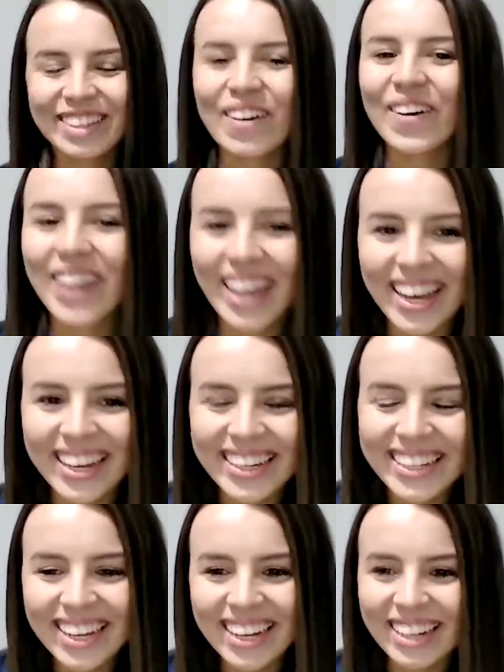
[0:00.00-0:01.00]

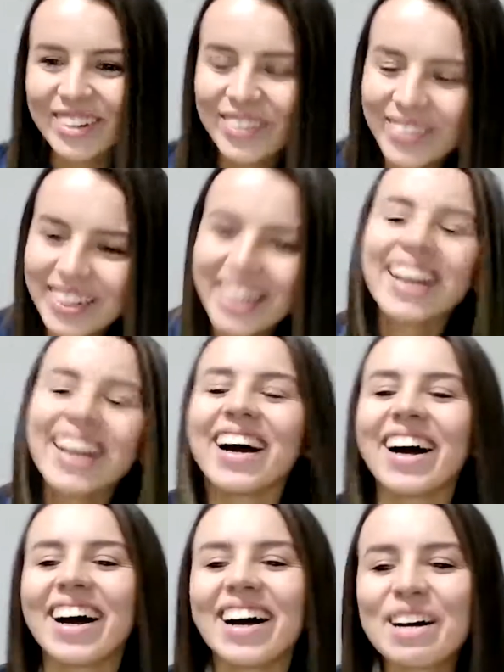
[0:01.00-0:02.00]
Hola, hello.
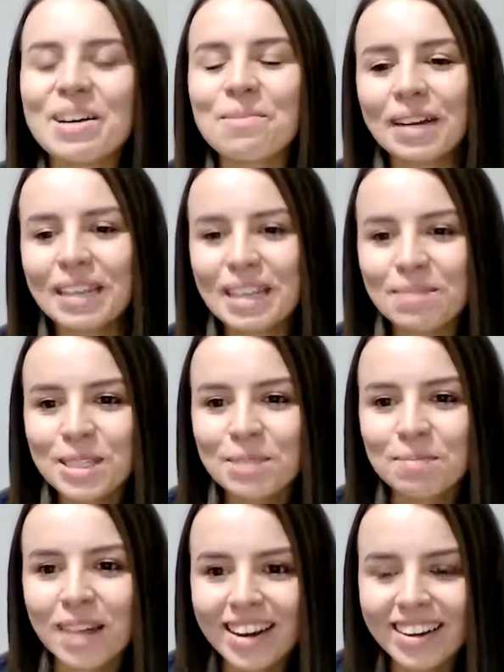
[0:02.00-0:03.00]
My name is
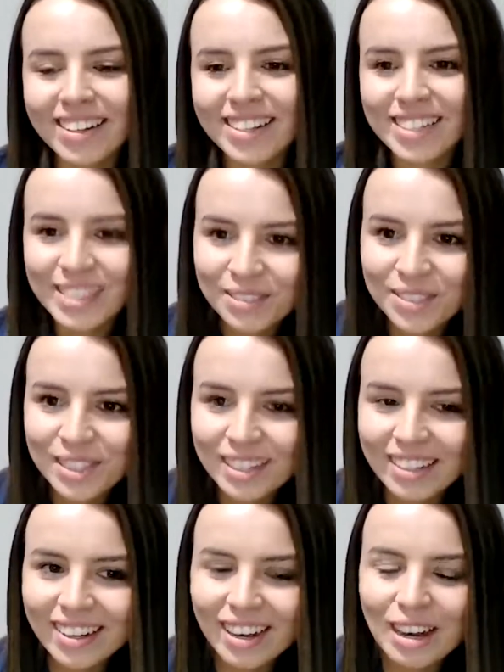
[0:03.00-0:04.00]
Marija Krstevska.